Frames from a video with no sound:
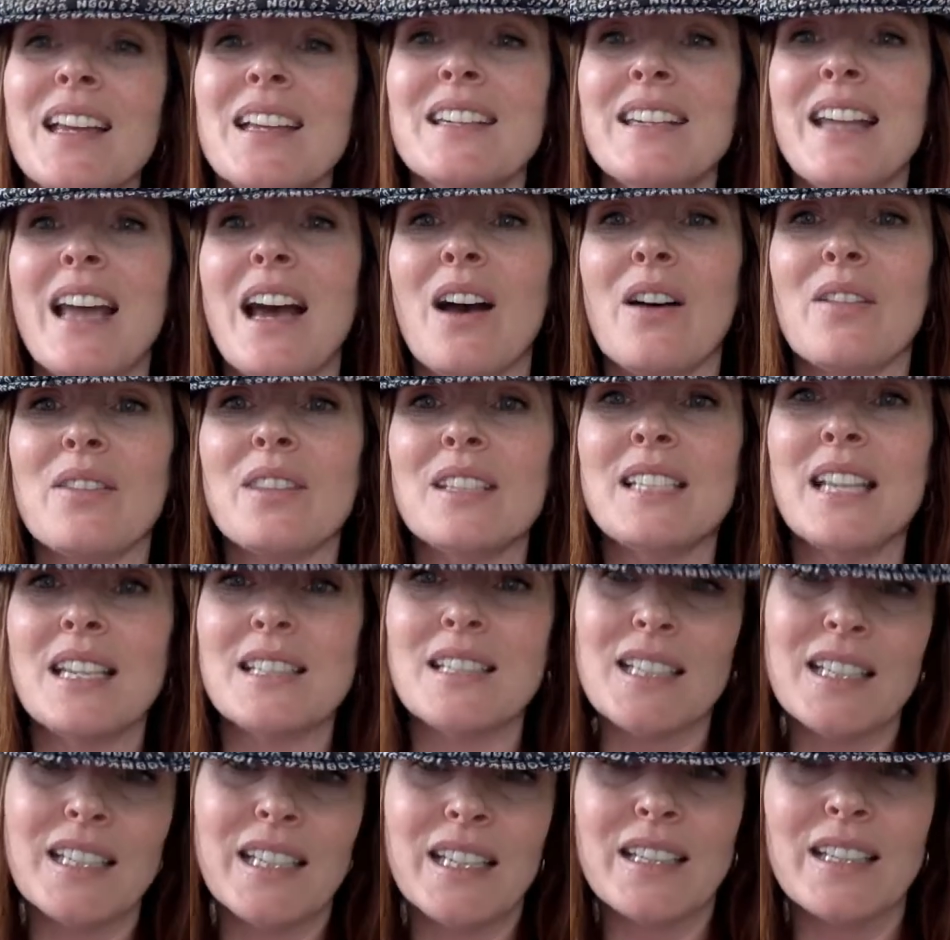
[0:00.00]
Now, the
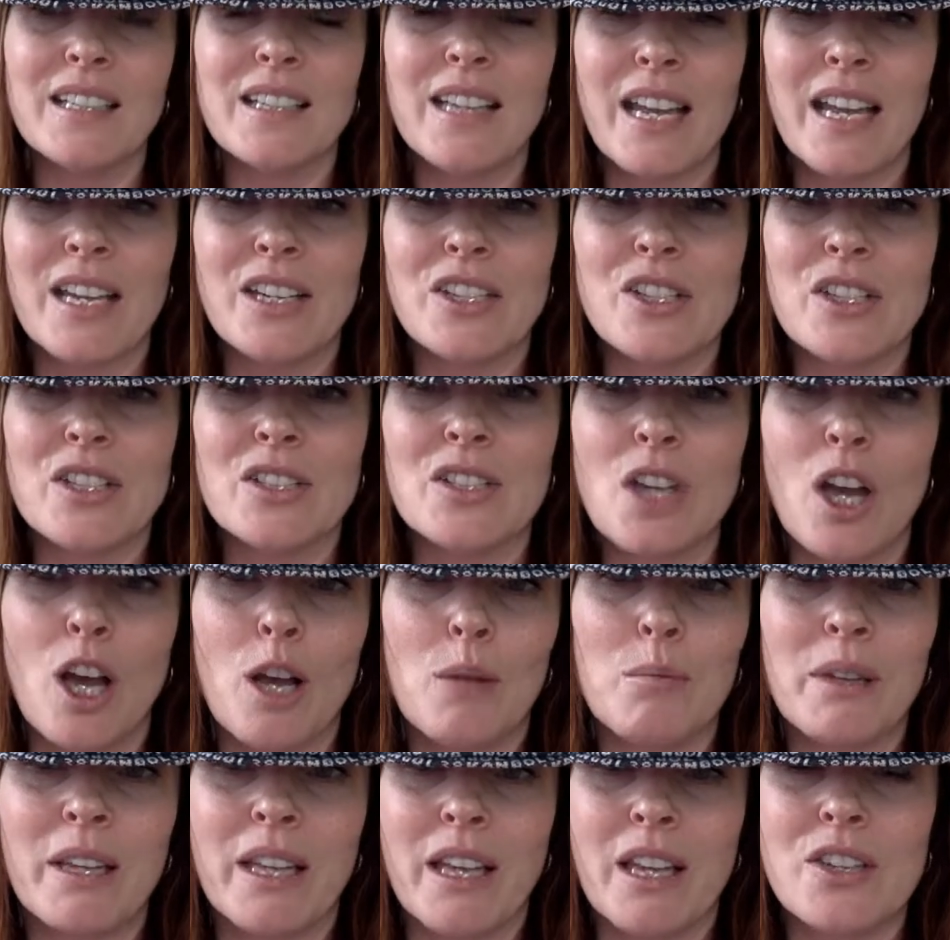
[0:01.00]
designated agent's
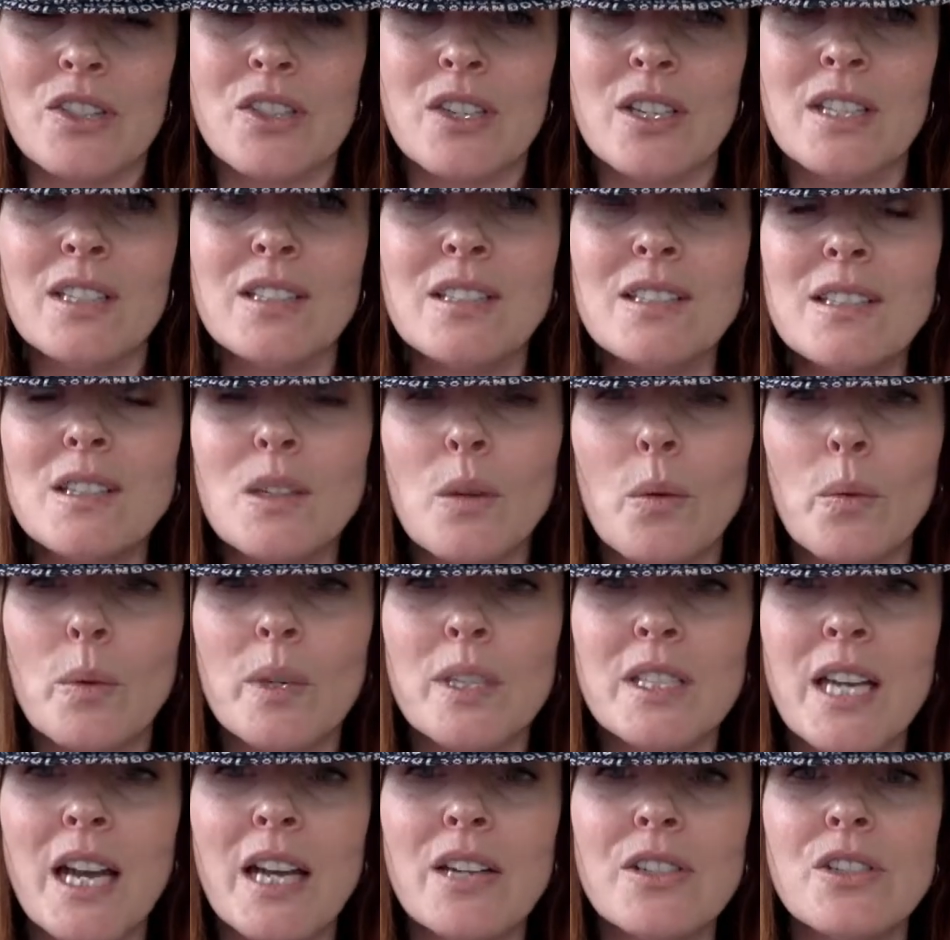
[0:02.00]
obligations, we
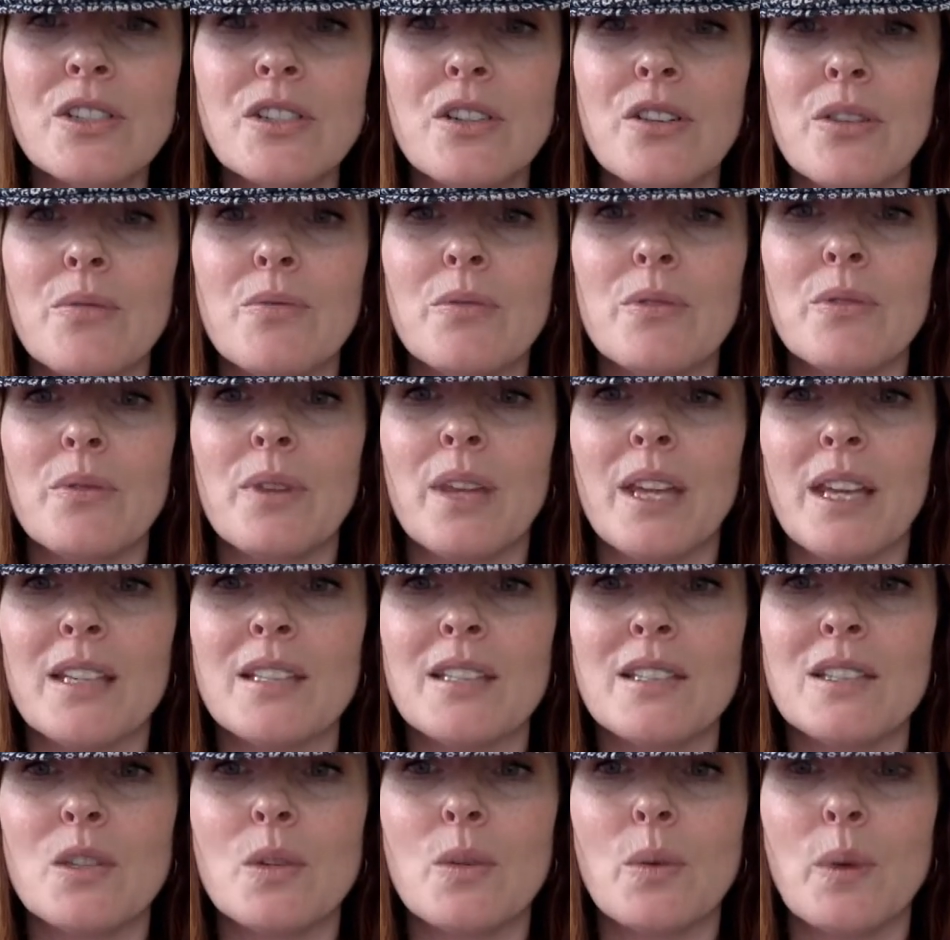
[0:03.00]
touched through
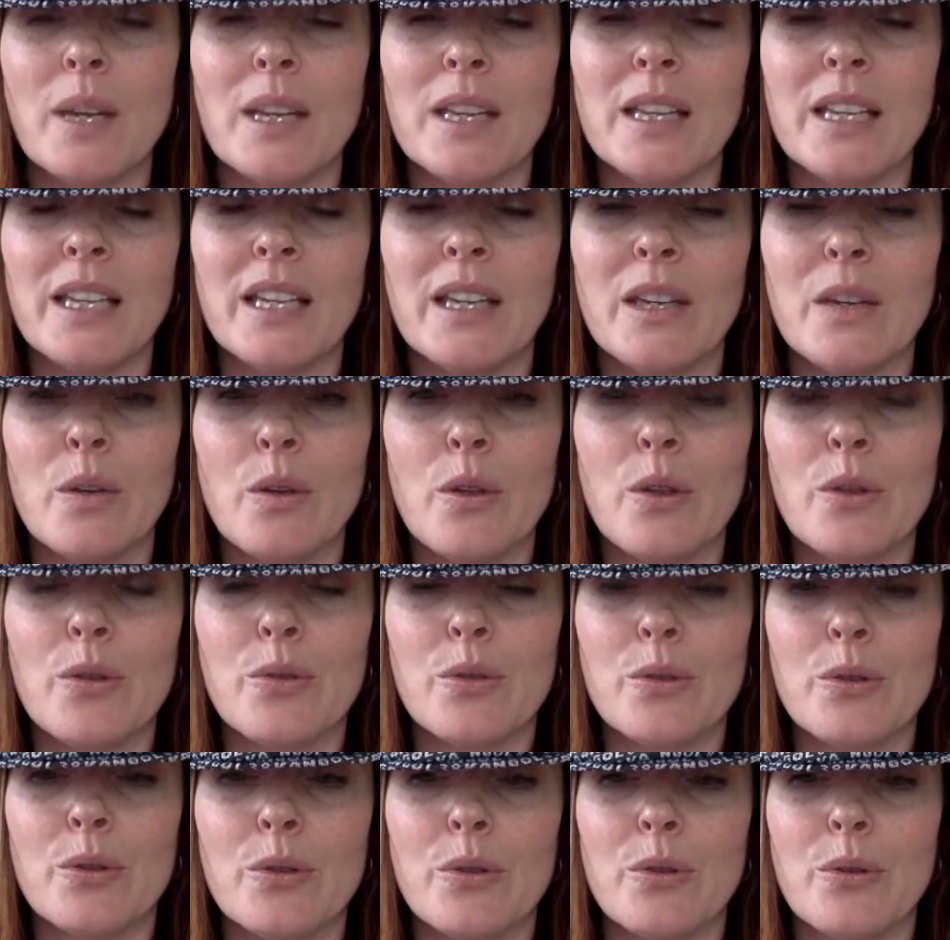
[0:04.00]
this quickly
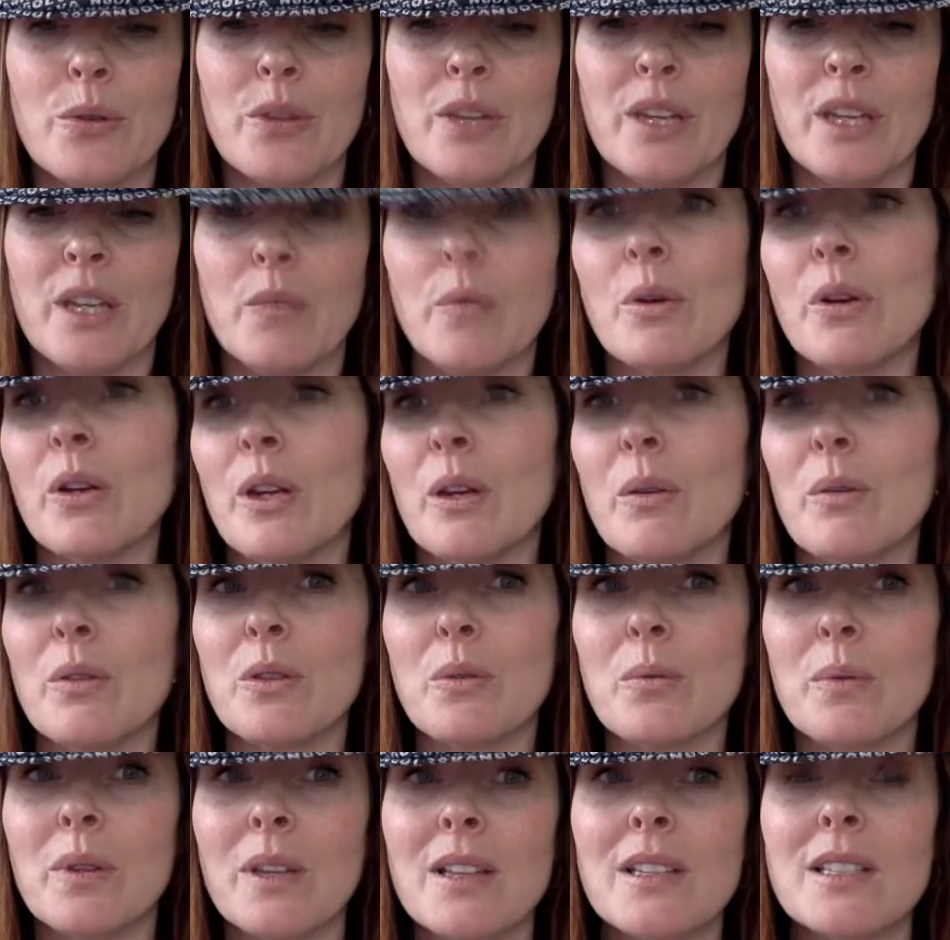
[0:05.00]
through the working with
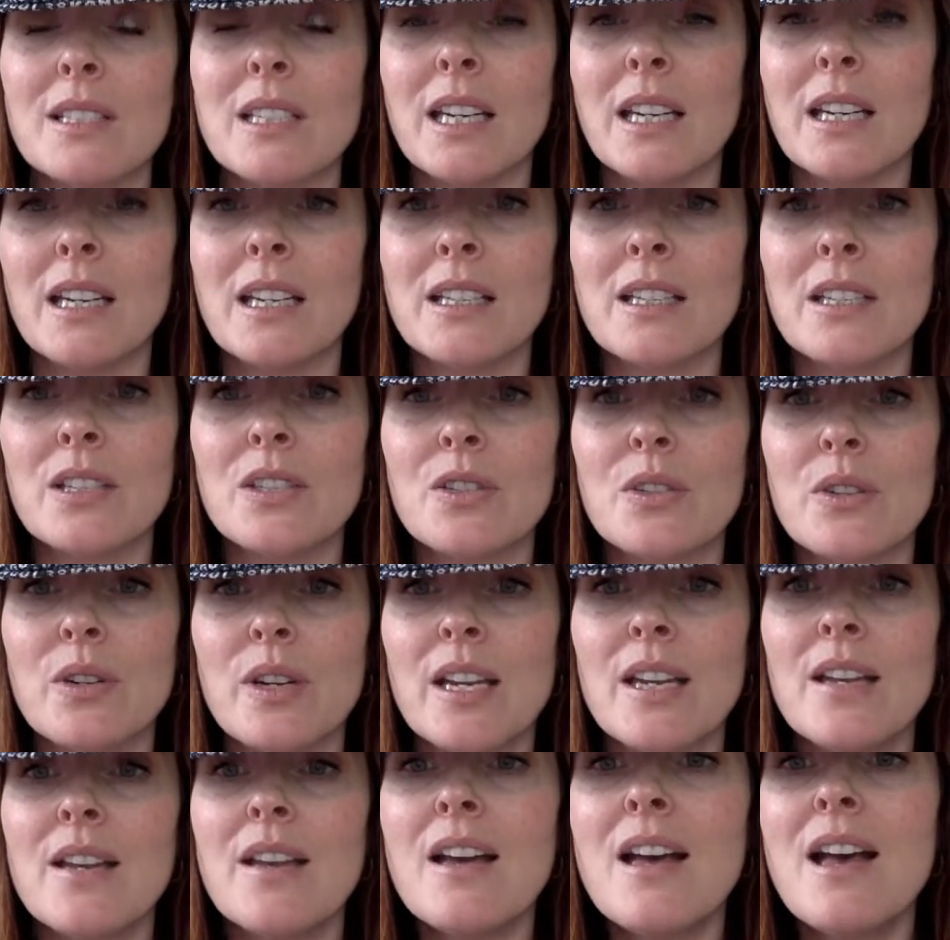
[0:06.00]
the real estate
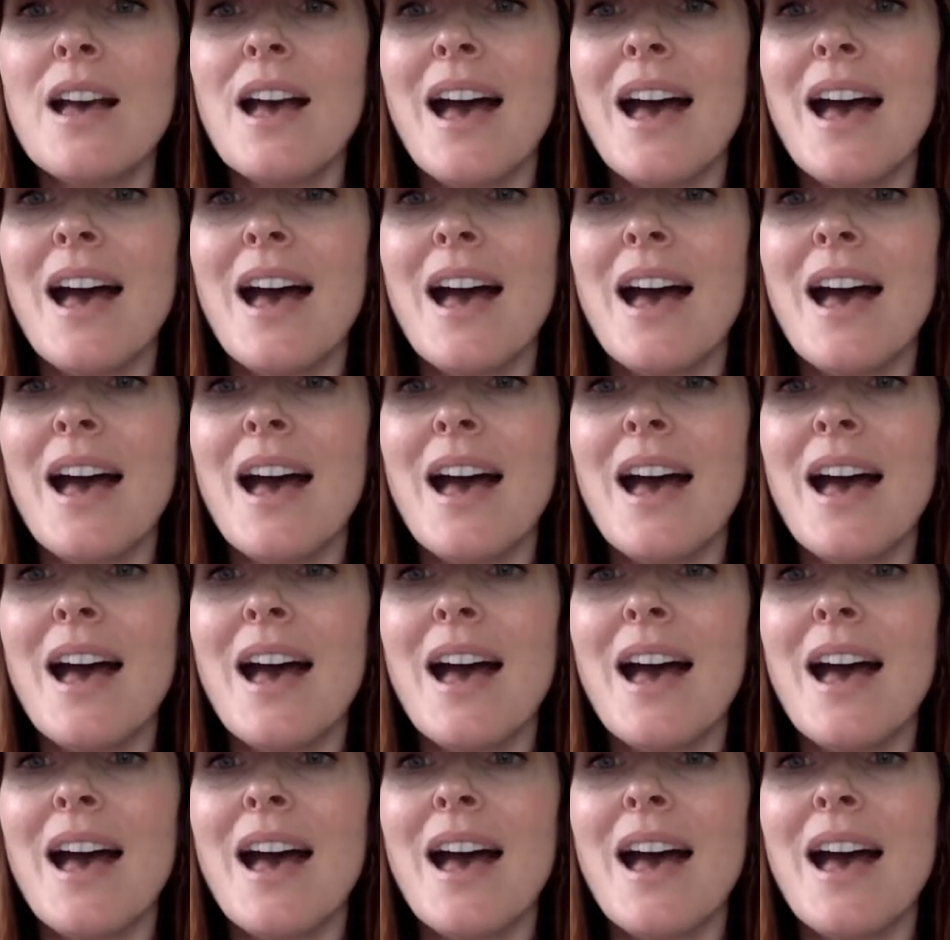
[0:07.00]
industry.